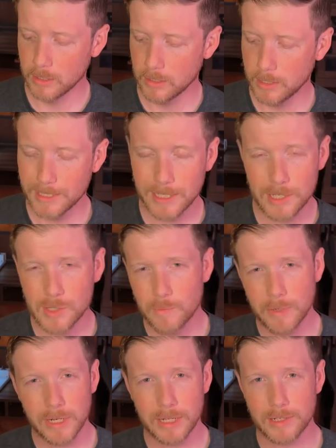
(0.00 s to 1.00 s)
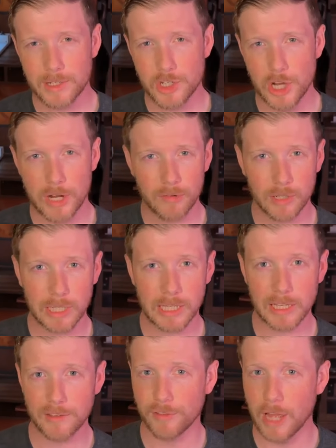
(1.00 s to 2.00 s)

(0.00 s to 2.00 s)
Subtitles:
That doesn't mean I generally give